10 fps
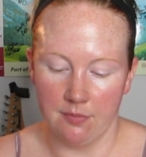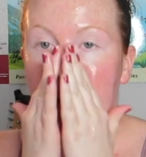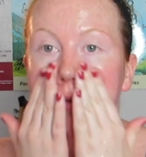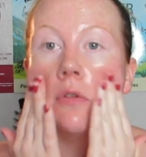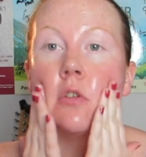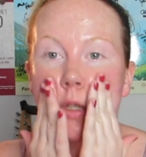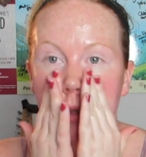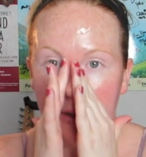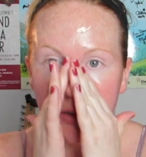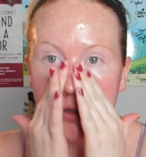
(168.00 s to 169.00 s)
I don't usually
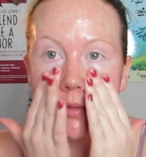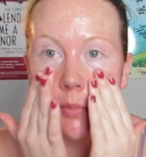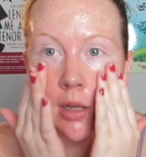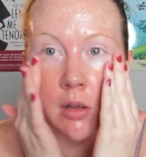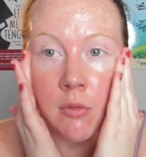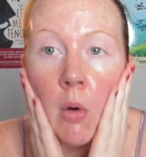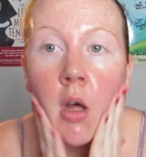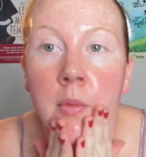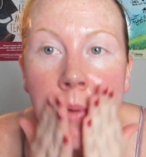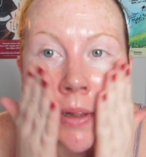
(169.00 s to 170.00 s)
like the smell of
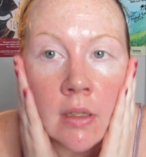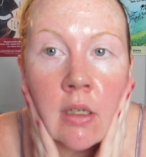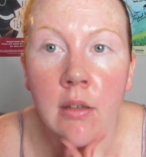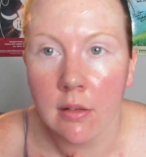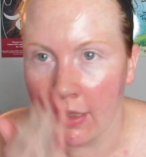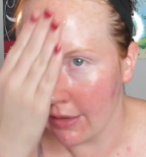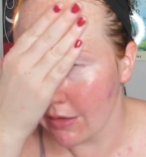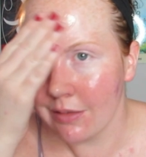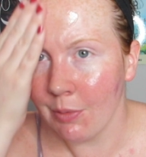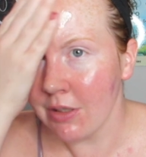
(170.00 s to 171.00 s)
watermelon, like,
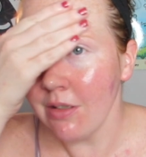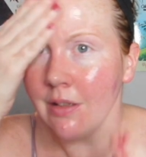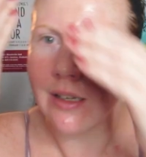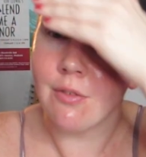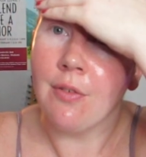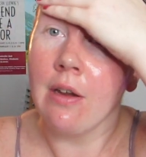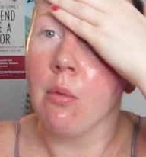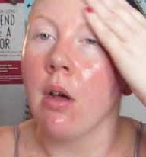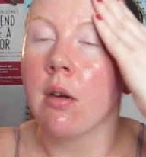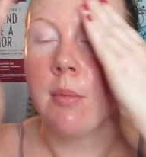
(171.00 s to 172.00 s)
especially like fake
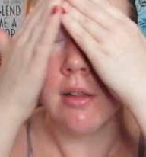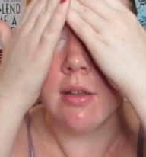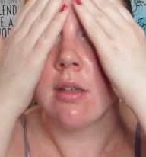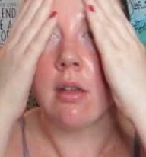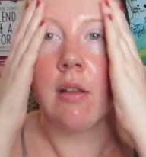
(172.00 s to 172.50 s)
watermelon.